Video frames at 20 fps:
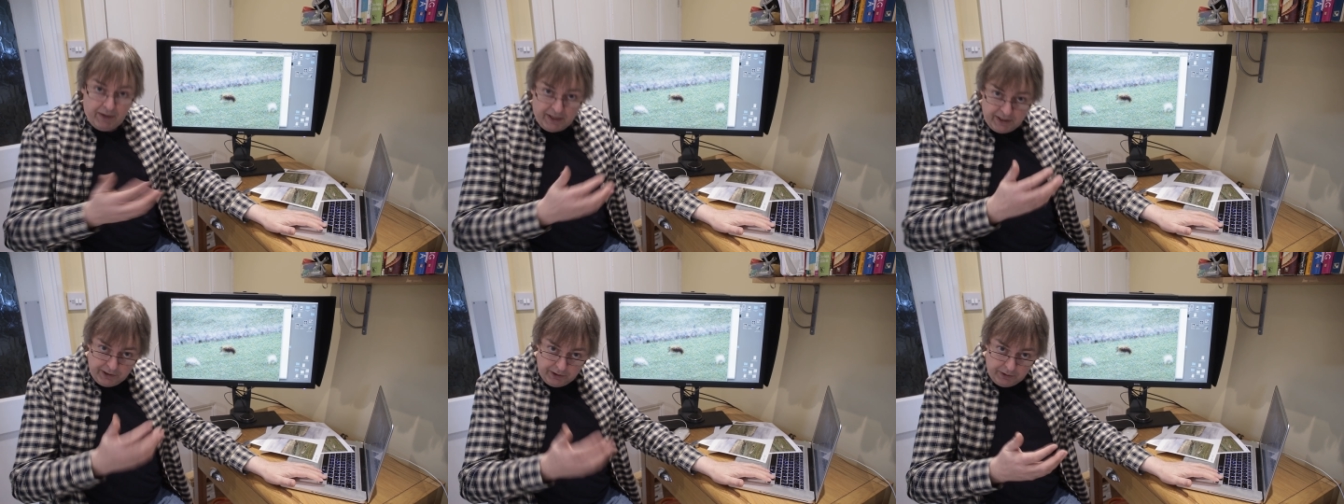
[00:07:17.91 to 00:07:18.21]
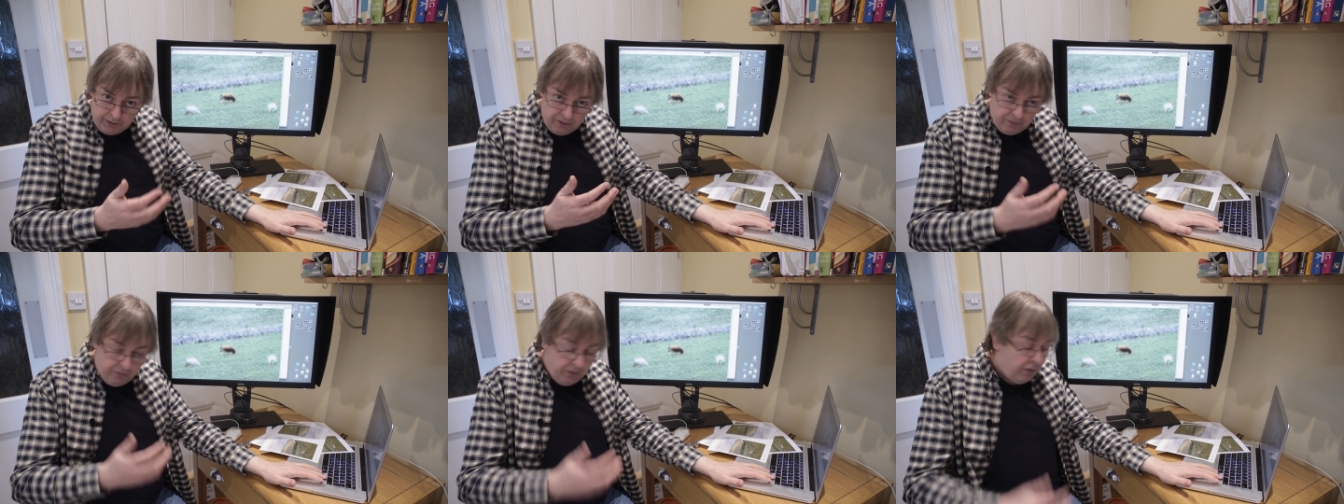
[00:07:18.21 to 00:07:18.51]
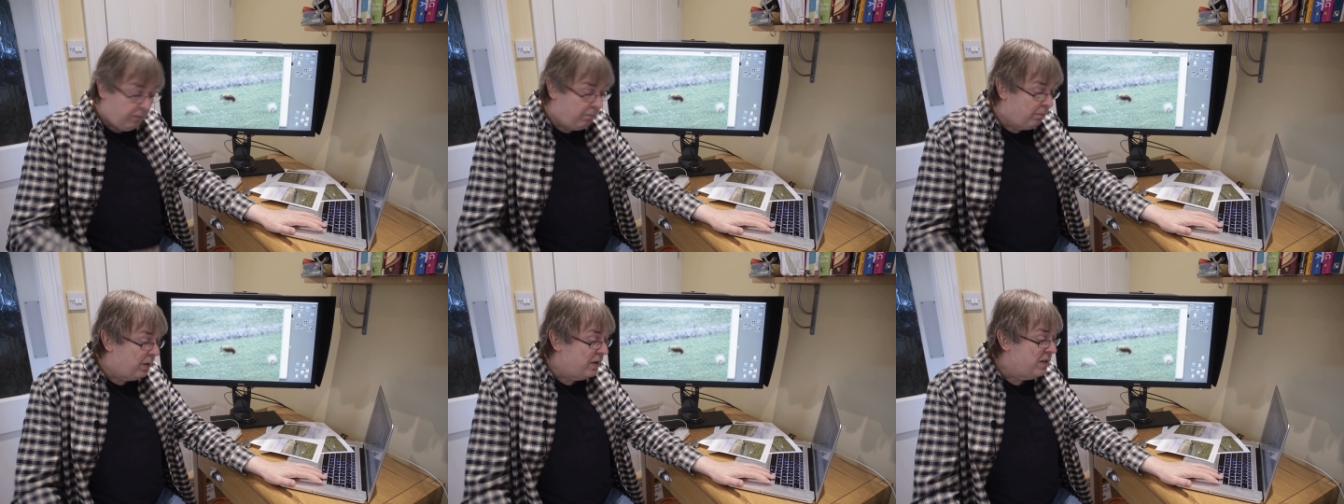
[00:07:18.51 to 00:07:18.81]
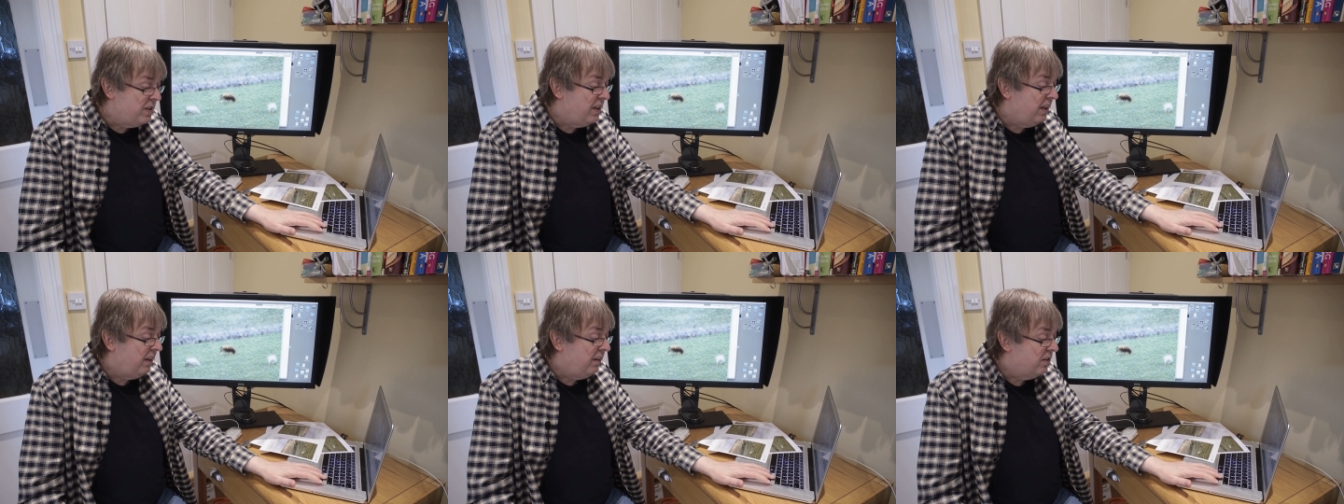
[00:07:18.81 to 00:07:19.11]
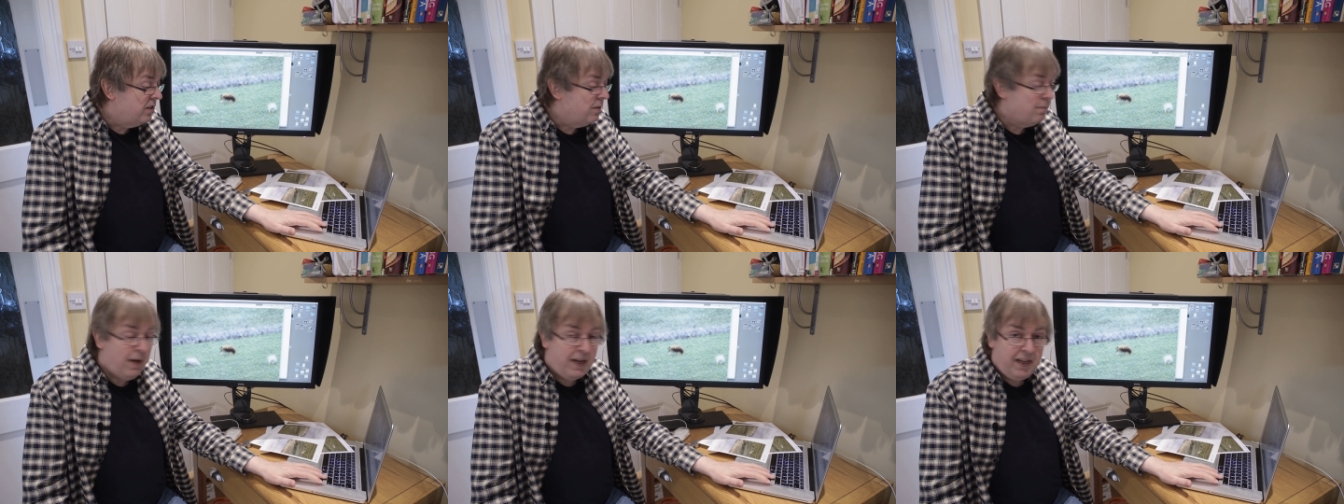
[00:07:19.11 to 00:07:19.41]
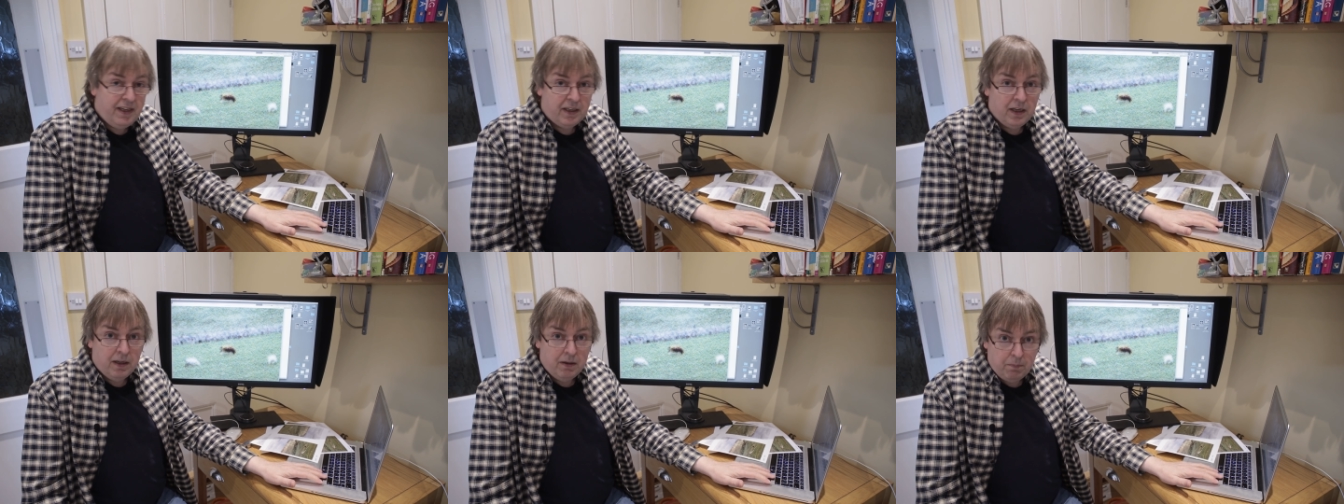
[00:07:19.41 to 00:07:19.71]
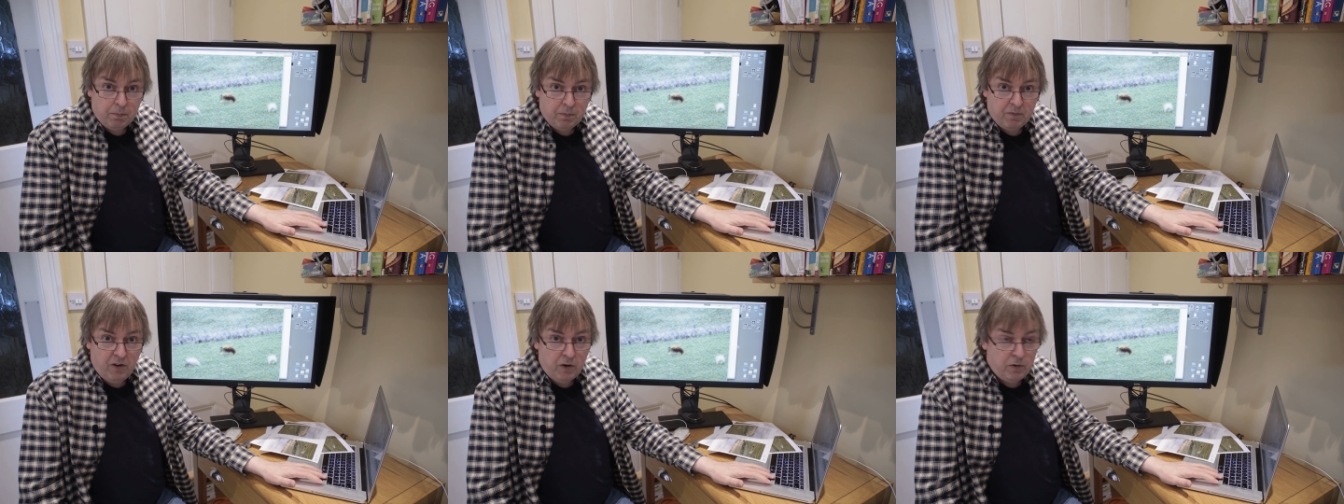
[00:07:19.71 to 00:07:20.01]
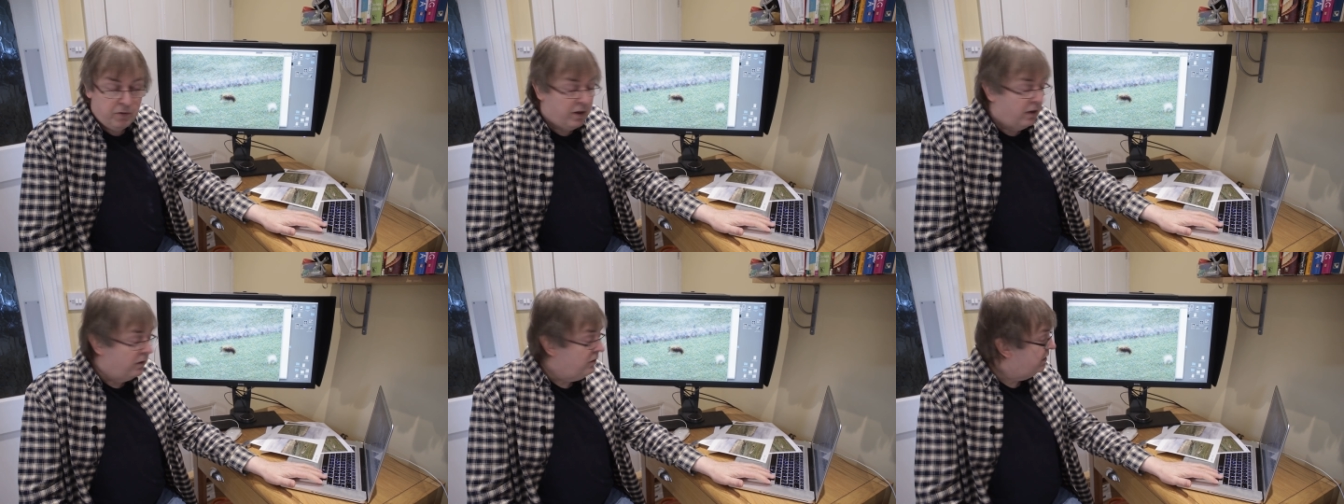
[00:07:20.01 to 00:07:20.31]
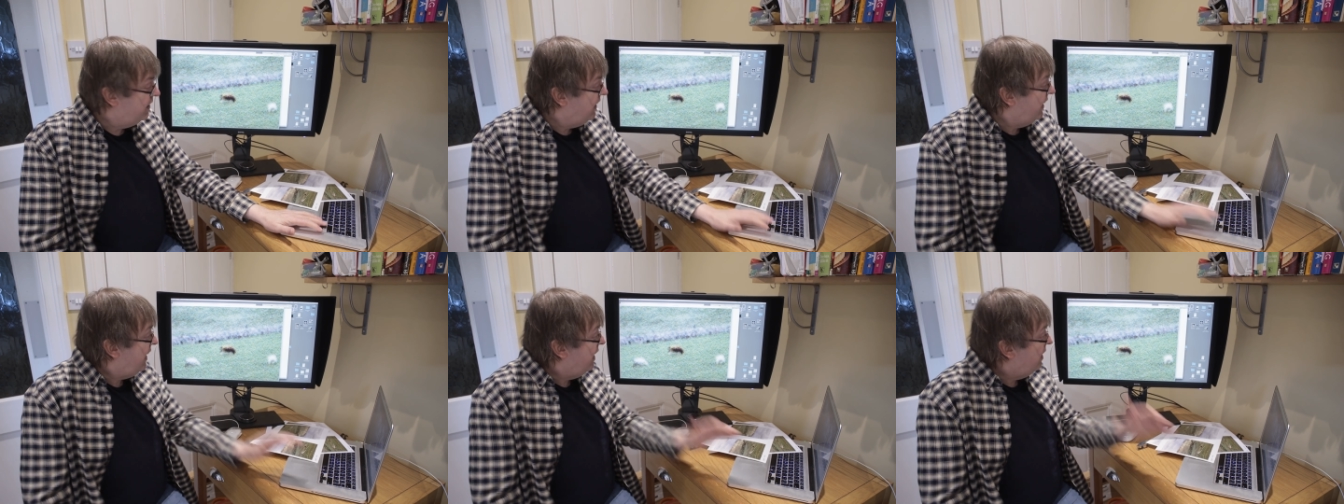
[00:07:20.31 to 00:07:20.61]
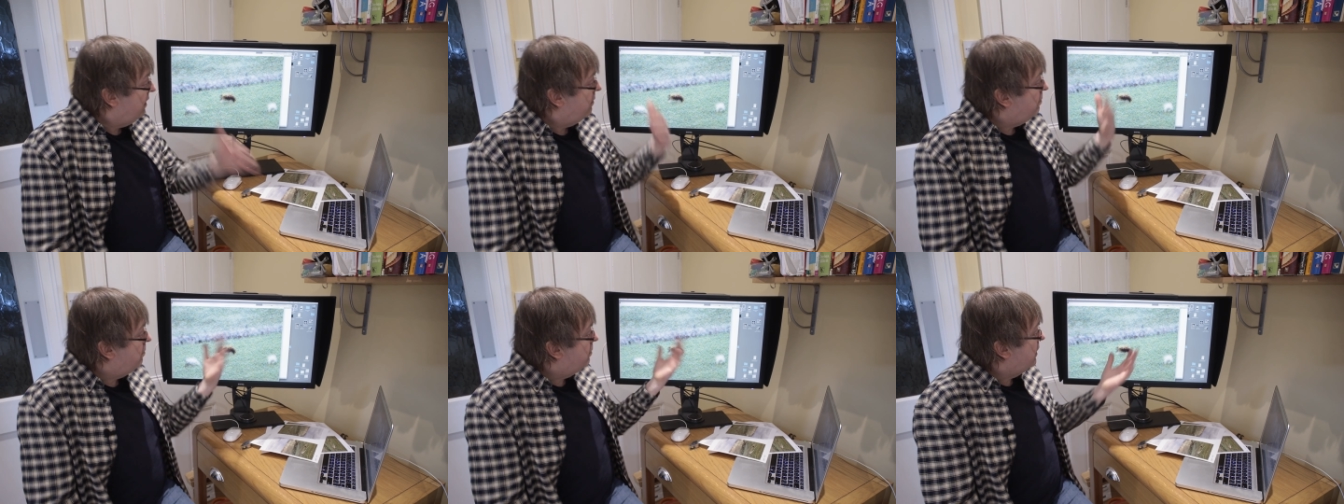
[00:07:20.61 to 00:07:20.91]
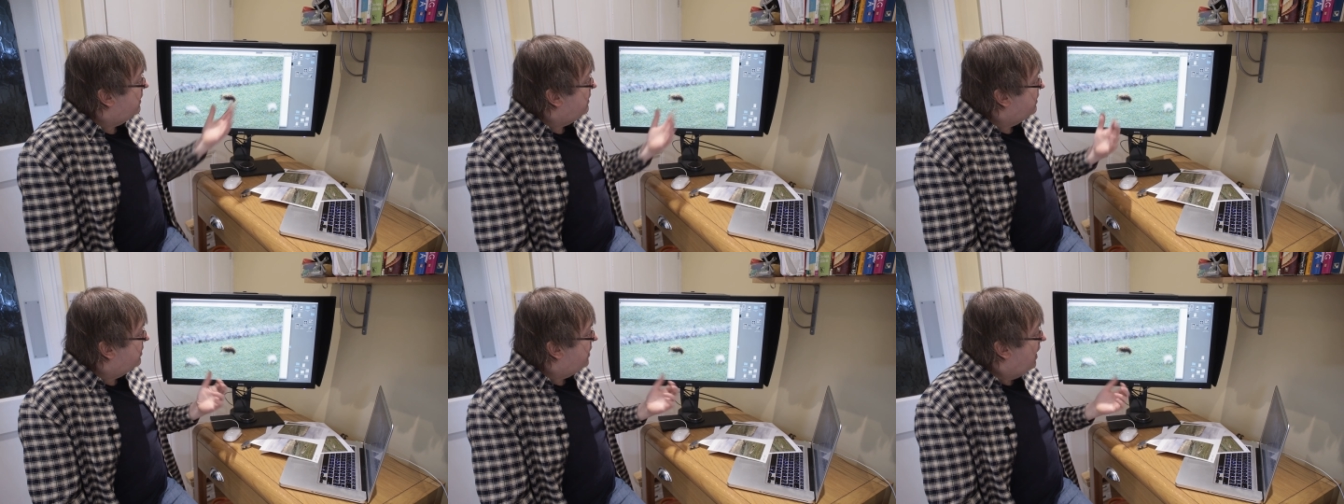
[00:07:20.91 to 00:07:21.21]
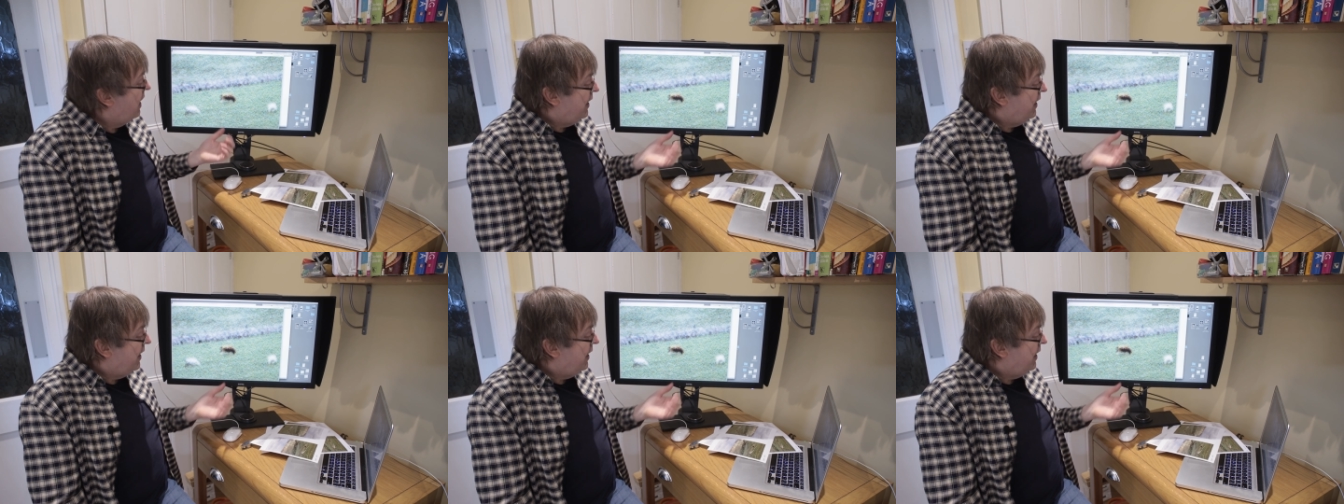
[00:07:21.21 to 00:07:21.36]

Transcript: in if you're printing to make photos here and prints,